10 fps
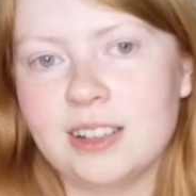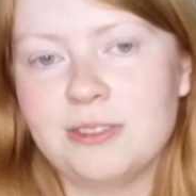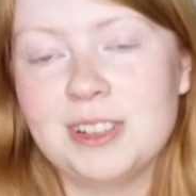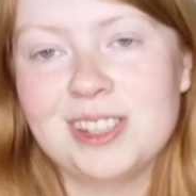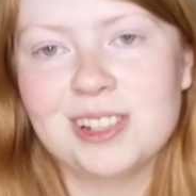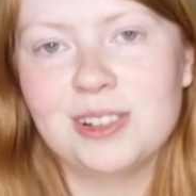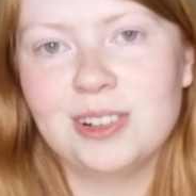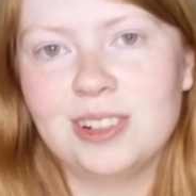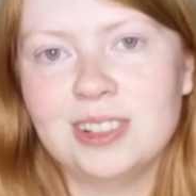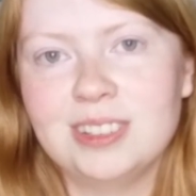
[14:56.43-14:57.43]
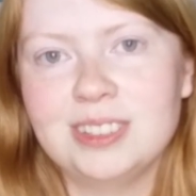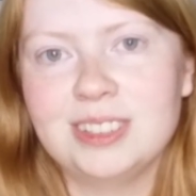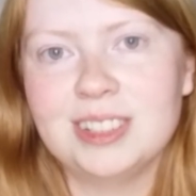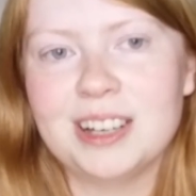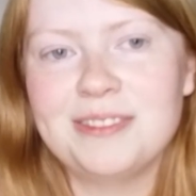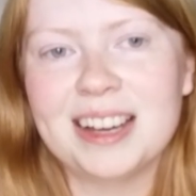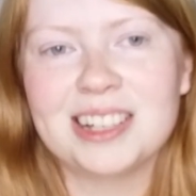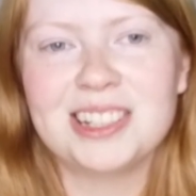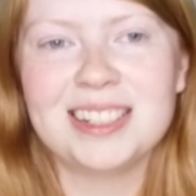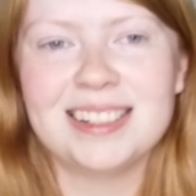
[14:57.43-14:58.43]
physical
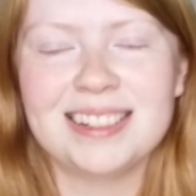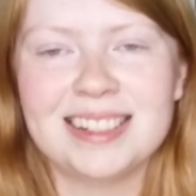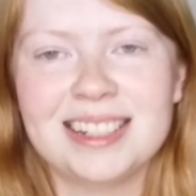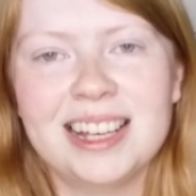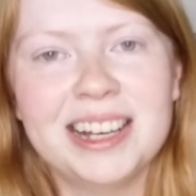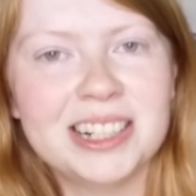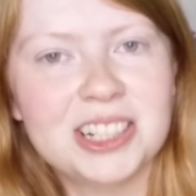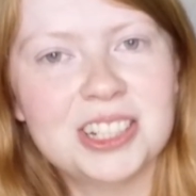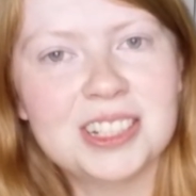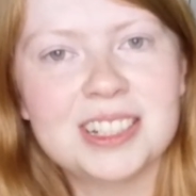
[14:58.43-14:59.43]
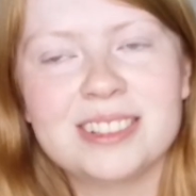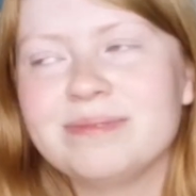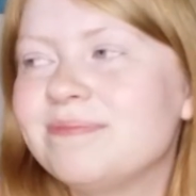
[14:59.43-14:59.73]
affection and touch,